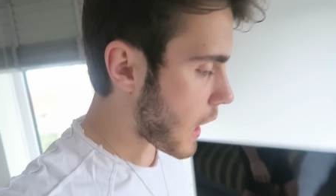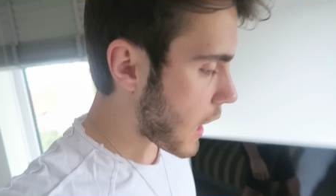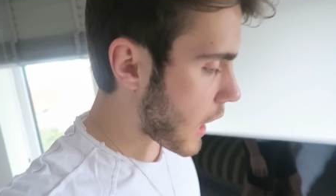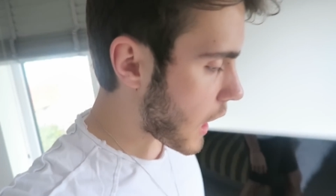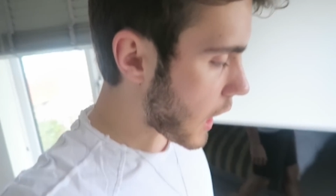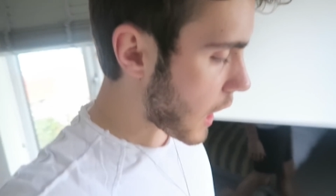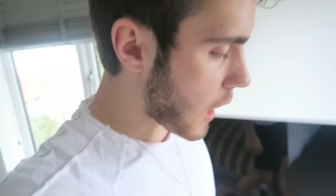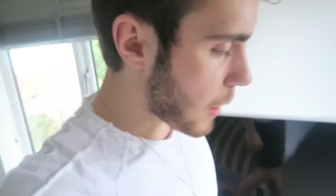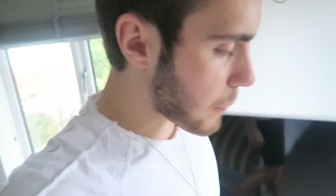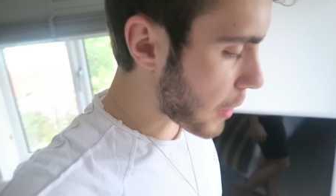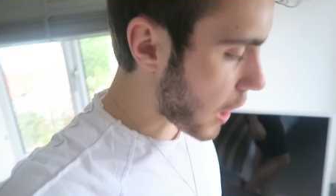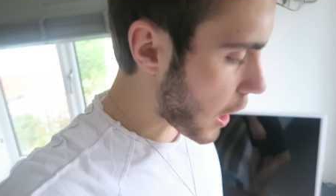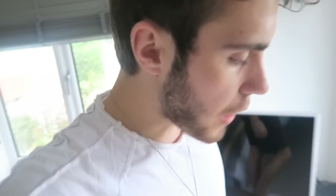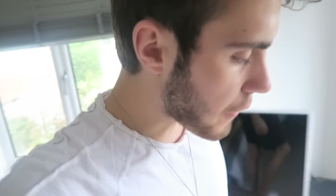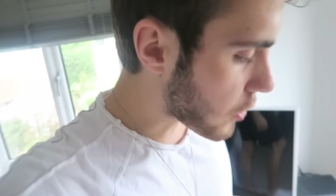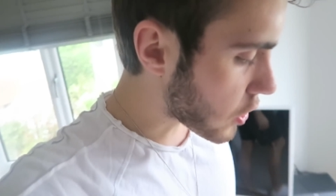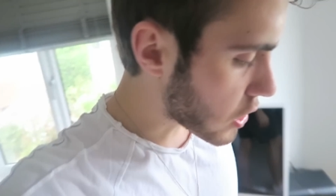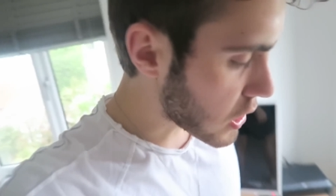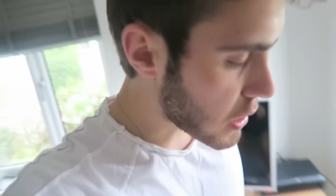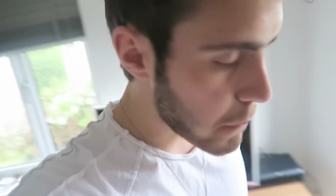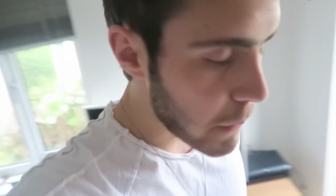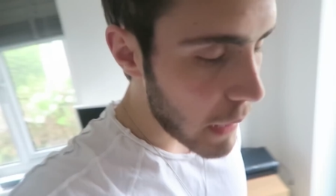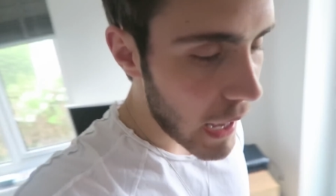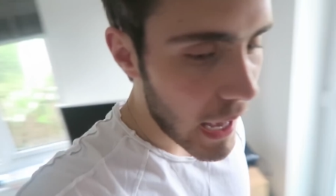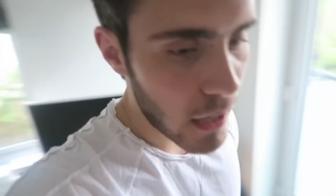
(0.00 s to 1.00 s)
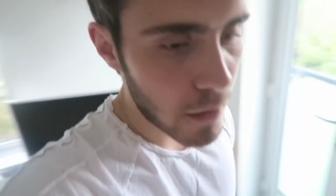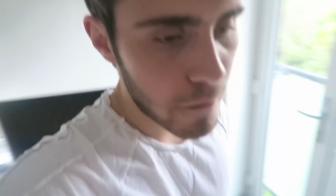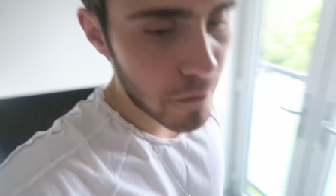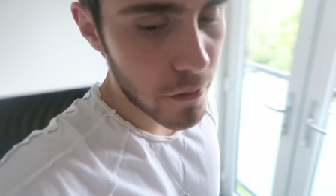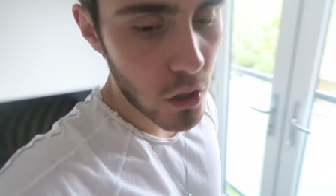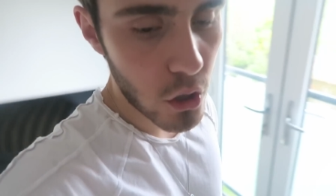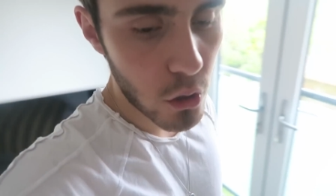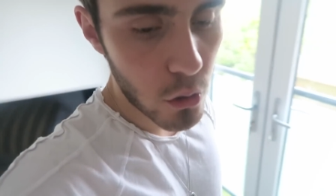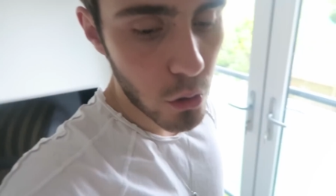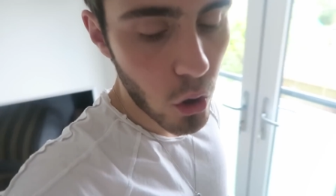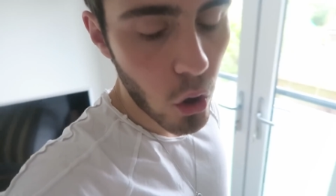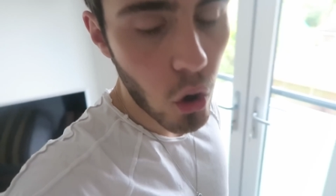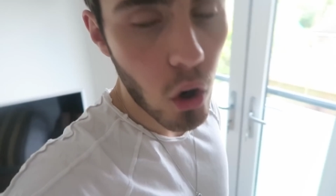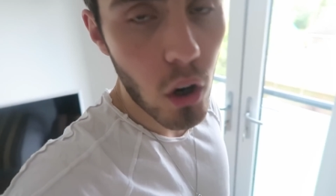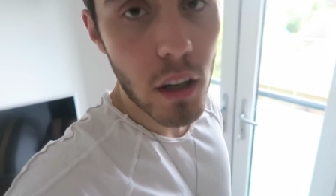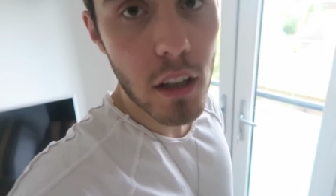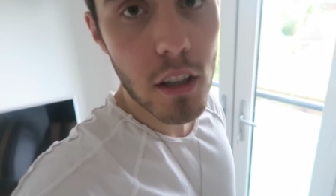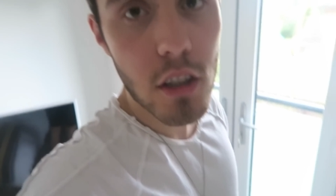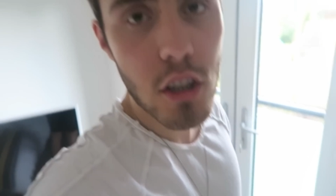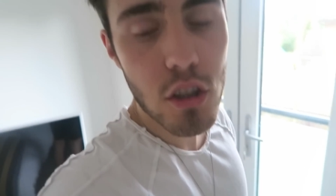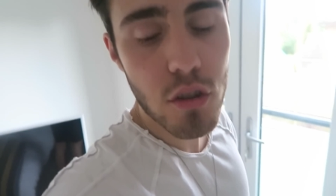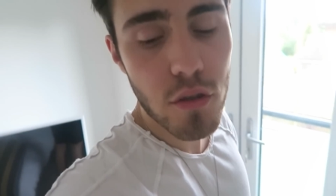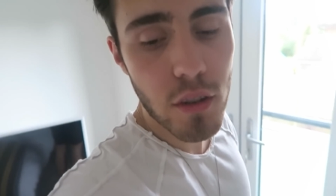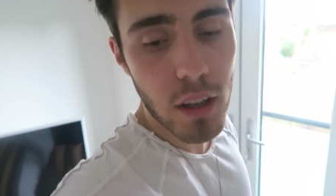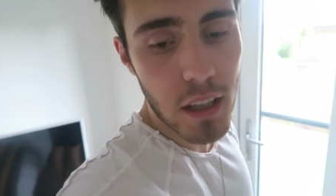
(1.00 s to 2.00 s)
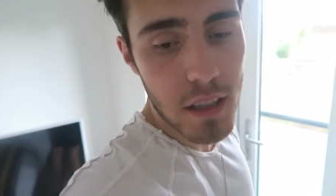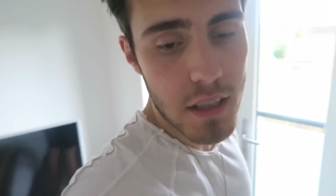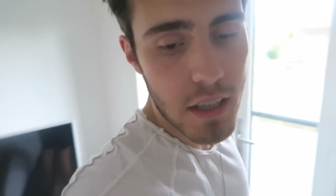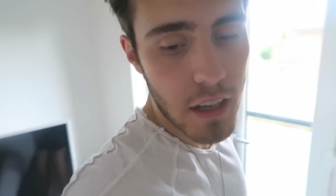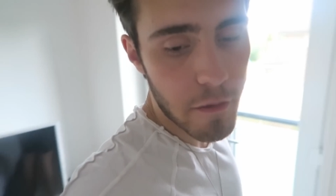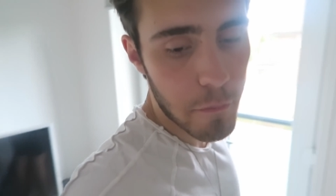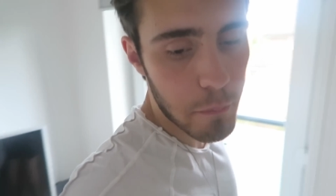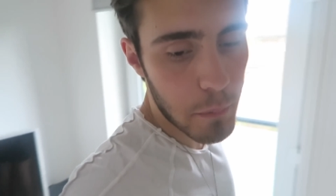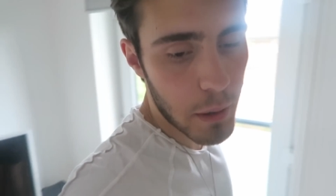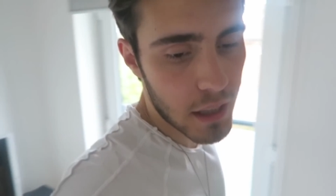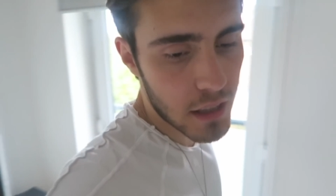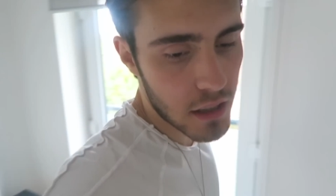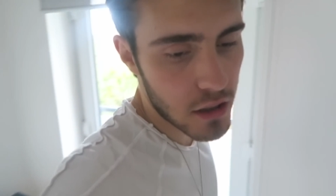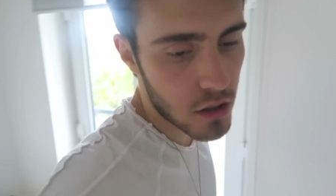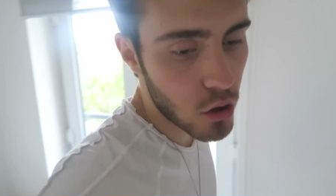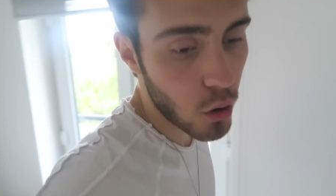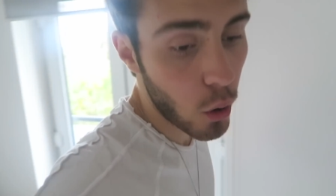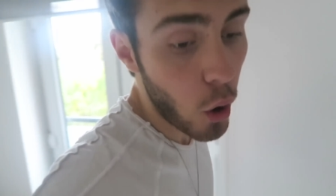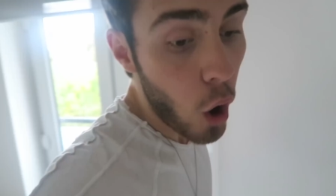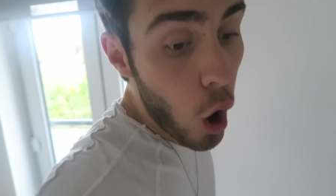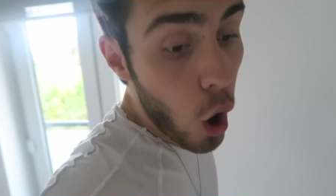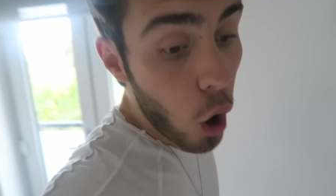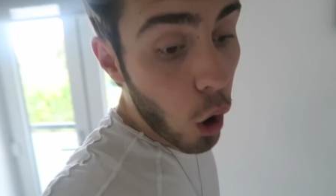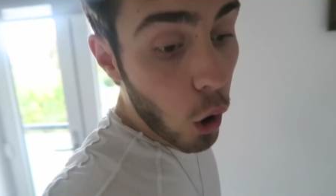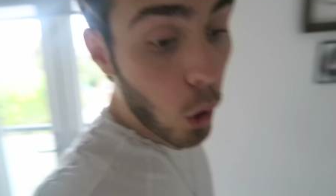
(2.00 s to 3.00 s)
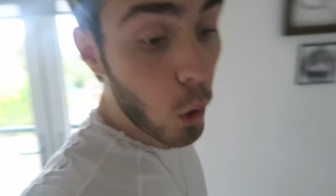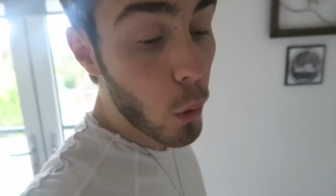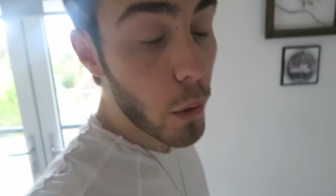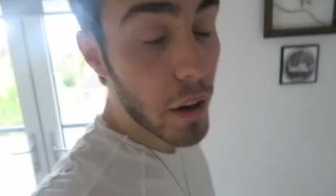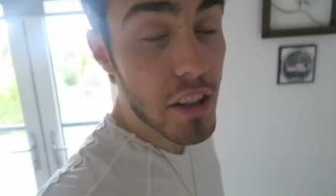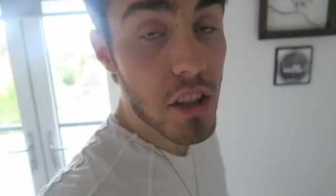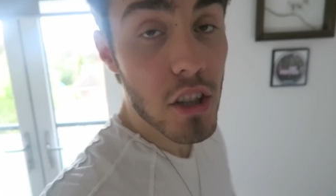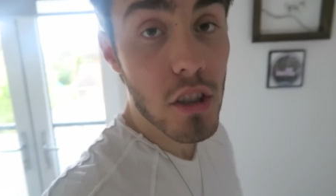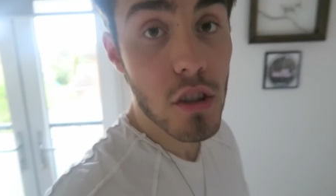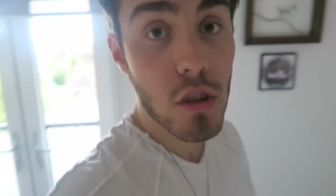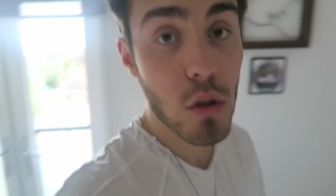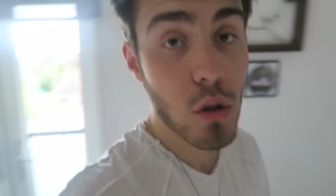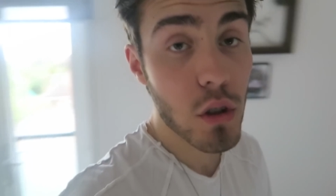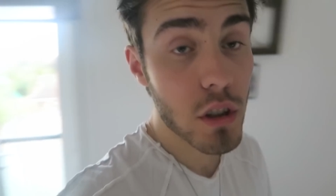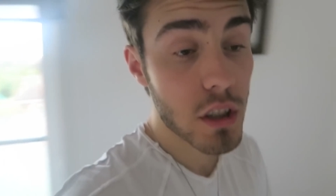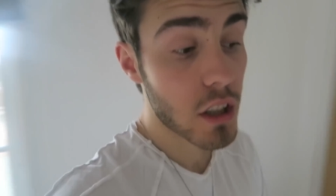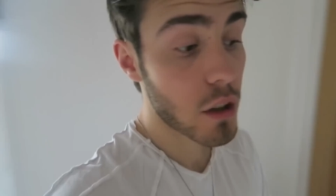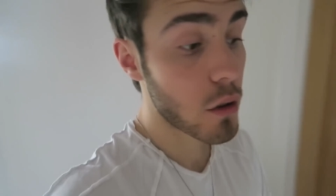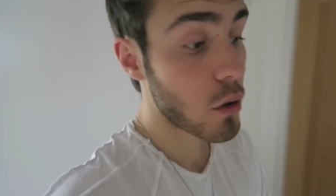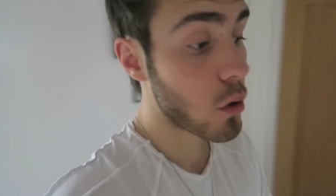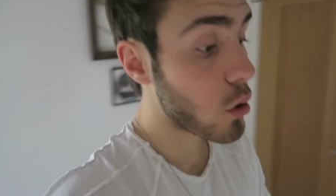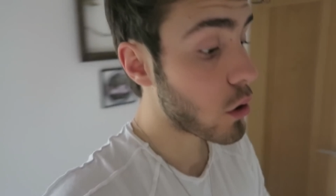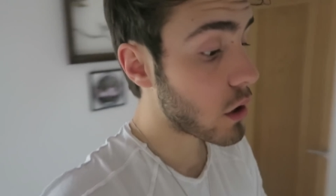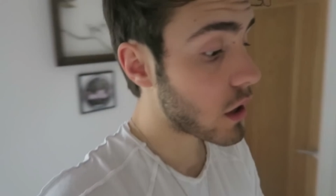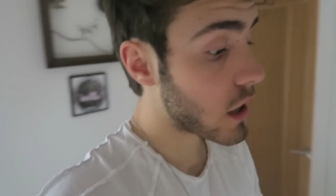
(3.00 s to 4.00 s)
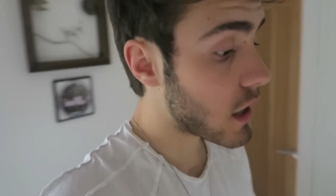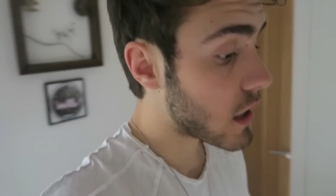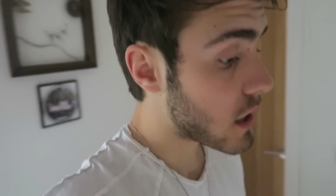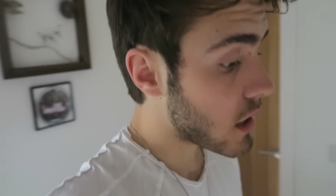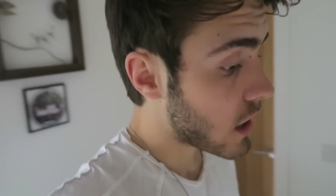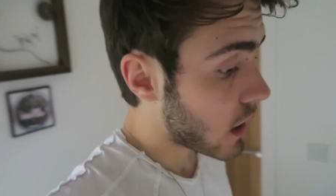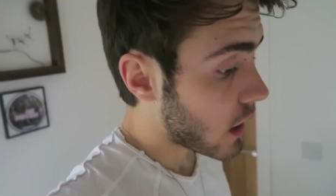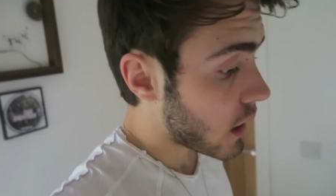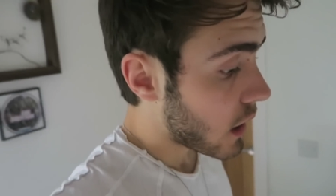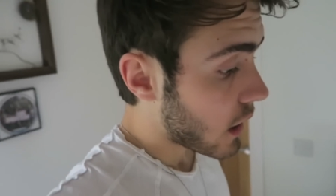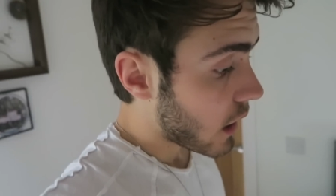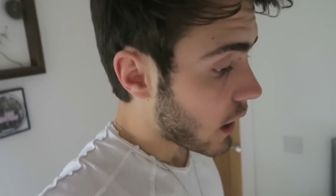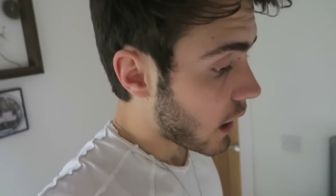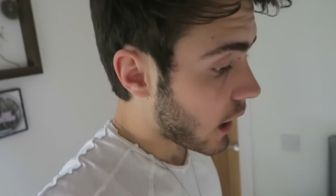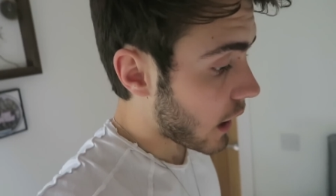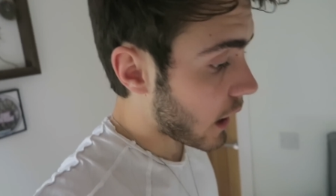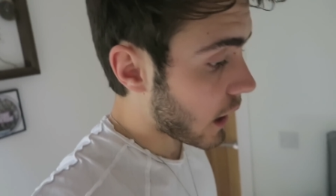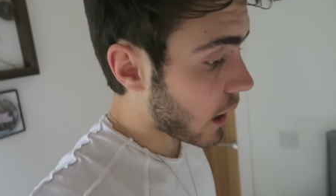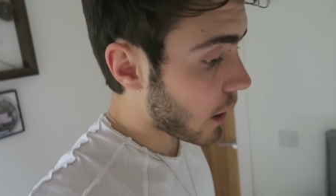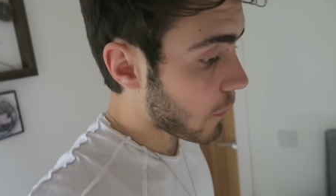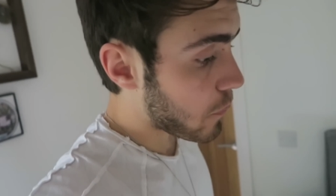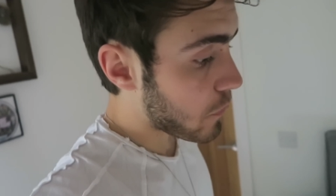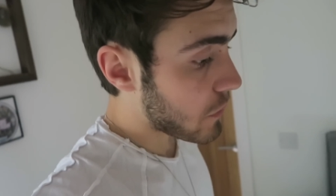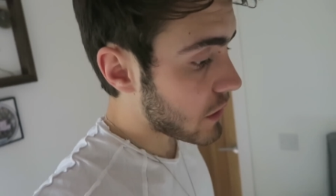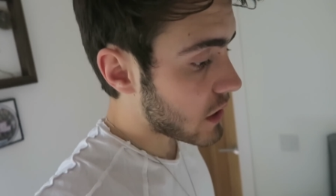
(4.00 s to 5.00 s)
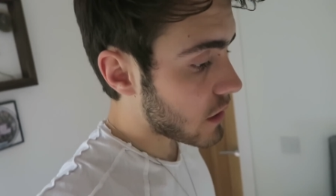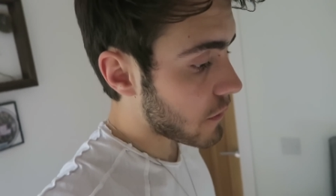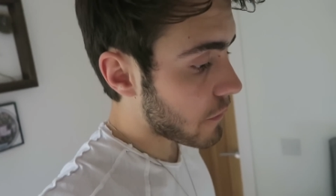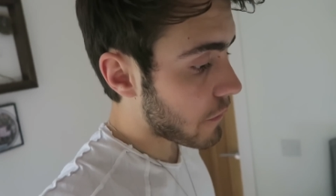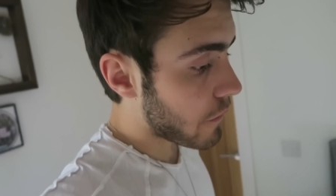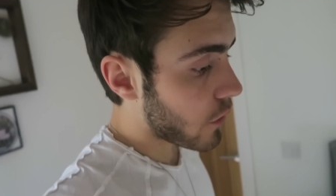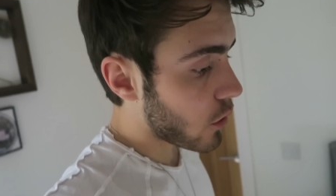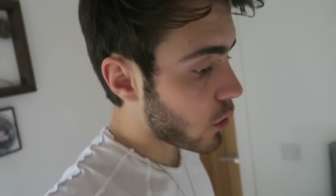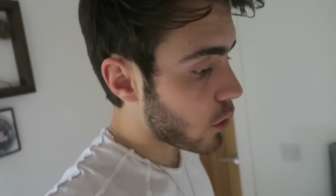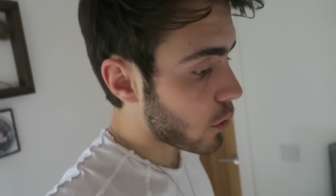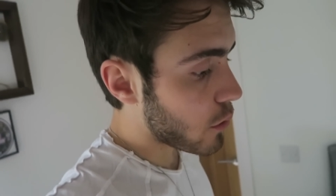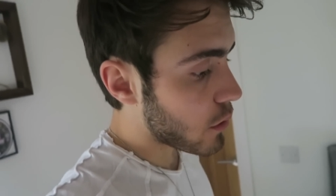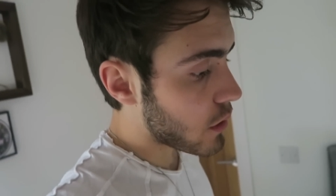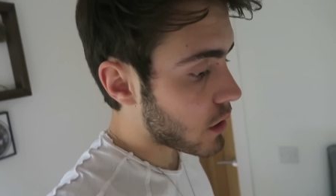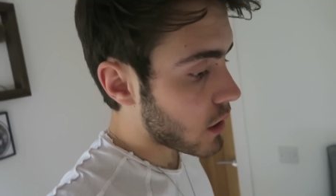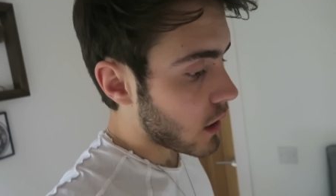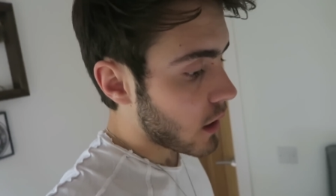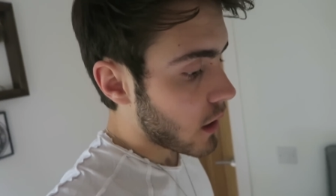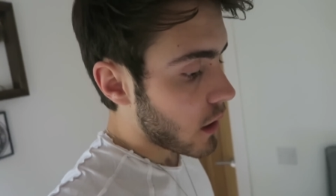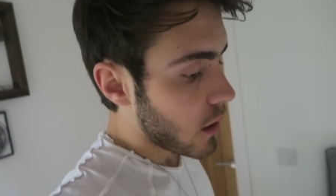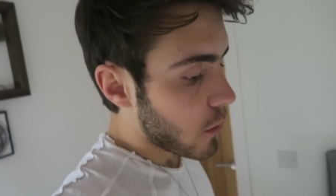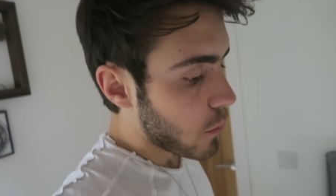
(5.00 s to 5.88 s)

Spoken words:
I've got to pack for New York. Just realised I haven't packed at all. Oh, I just also ordered some food.